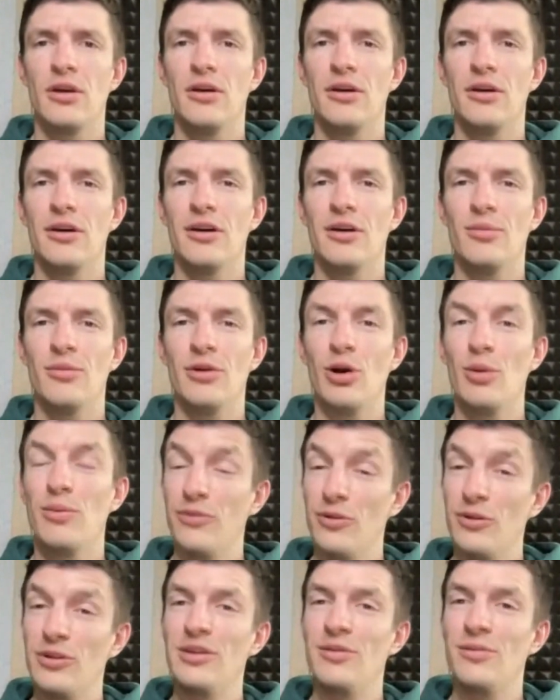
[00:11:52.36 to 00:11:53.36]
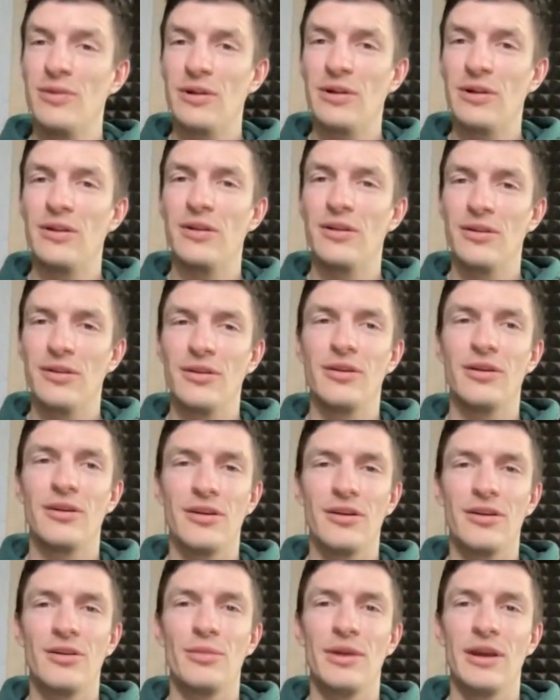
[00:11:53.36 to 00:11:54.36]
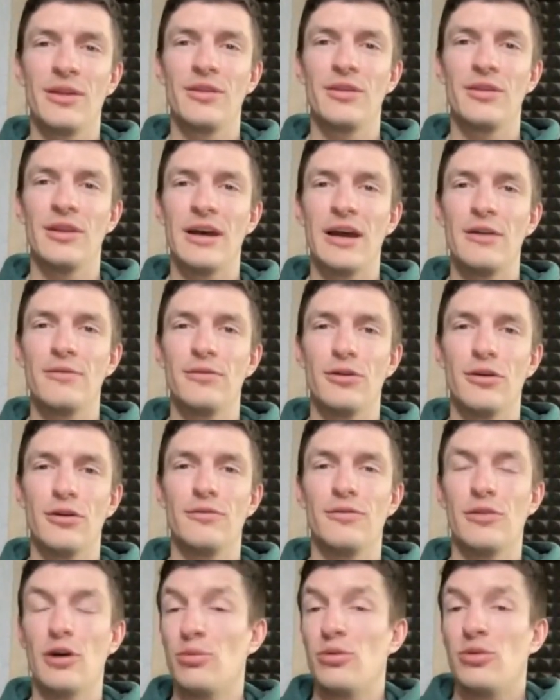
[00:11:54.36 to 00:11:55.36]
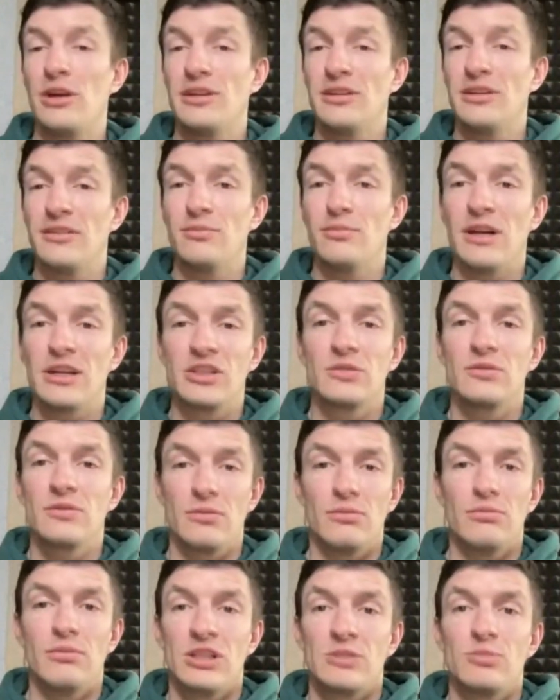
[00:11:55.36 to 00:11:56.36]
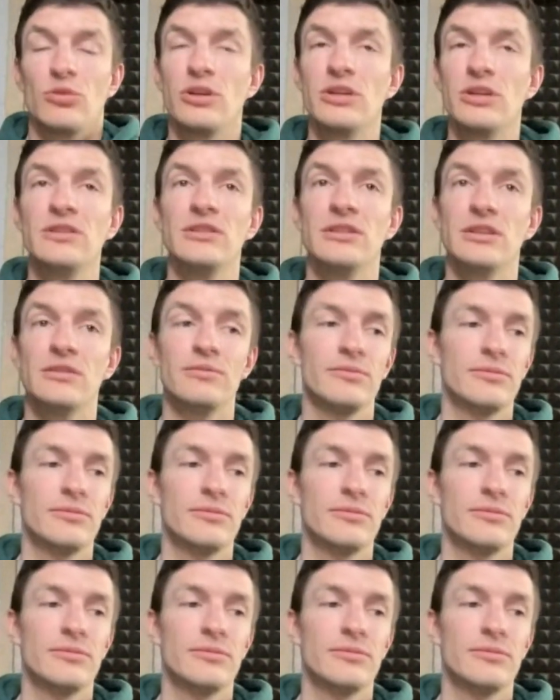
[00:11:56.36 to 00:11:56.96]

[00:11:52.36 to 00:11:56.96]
hopefully will make the life of operators much more easier.